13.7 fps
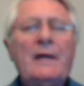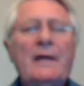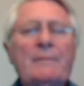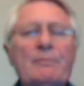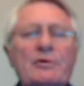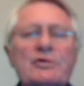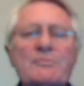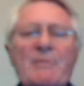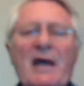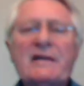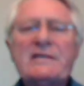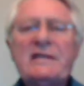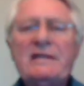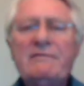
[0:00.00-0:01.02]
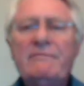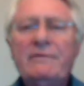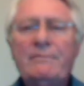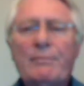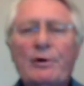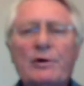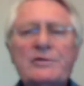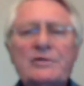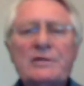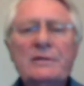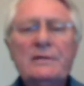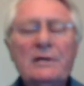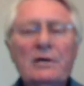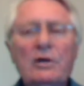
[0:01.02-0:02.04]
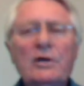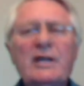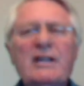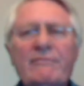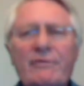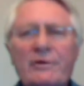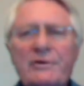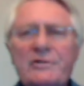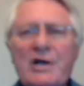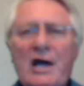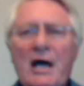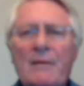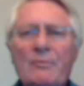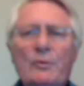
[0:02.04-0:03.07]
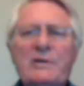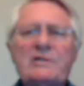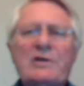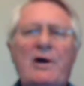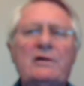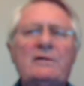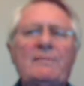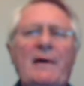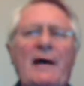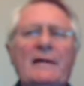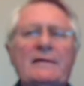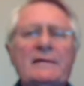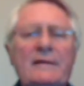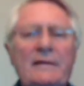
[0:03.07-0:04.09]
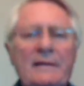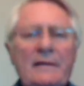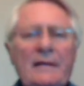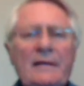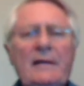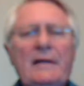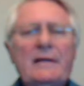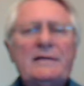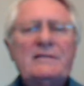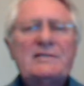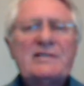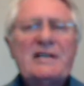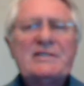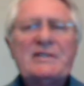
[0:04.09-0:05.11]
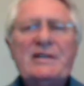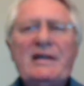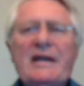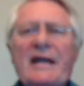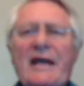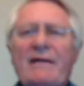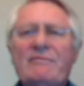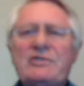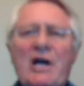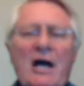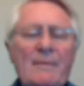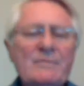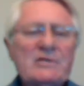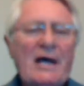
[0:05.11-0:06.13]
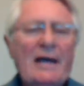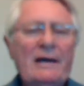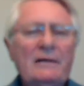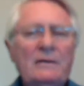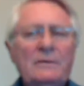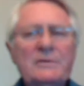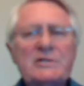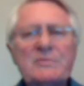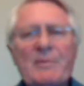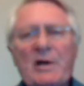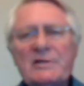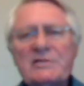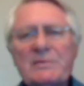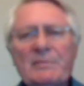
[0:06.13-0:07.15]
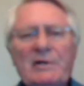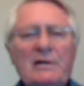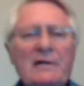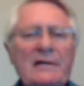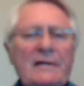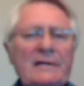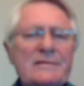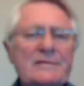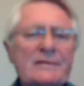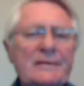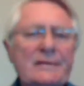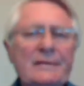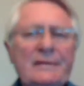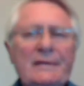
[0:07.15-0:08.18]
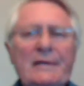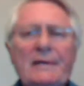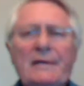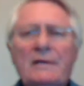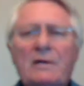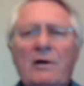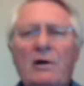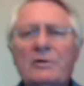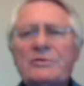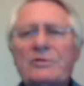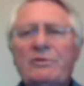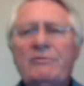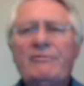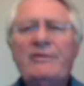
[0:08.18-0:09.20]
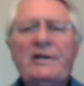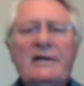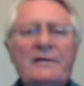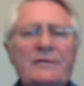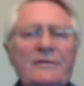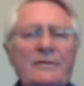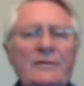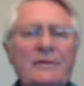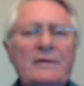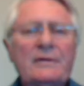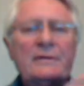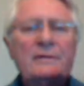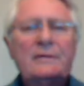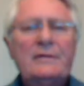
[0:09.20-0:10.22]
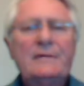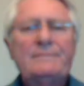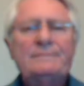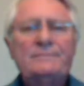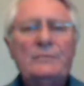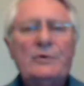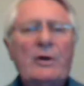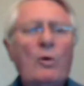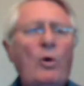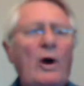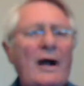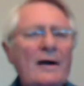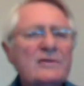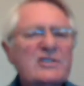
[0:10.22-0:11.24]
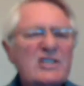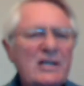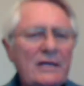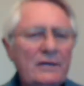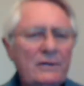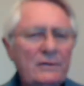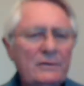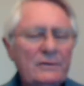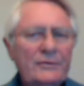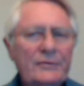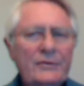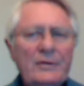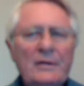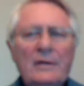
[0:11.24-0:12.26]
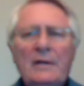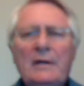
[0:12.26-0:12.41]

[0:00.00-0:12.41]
a prospective person looking for a job. We talked about the necessity to have job title, responsibilities, the cultural fits, the required skills,